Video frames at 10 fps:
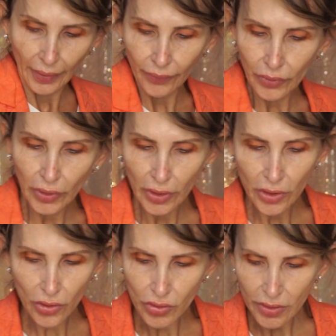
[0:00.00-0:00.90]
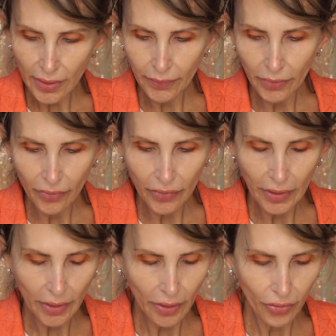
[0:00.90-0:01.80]
I'm going to use some of
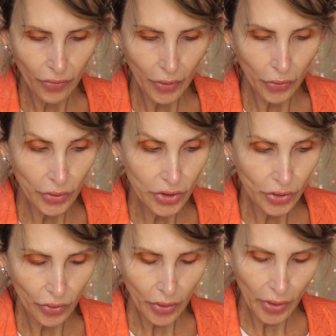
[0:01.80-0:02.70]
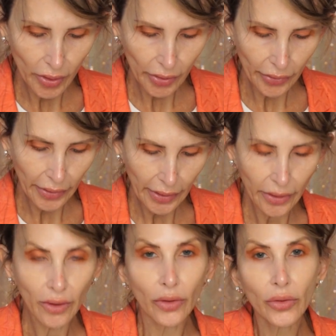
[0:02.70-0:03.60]
the original color I
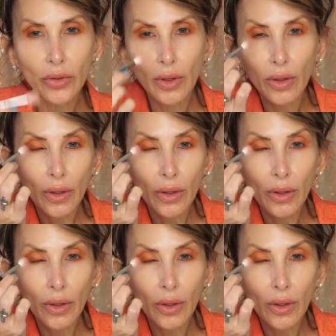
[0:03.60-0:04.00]
used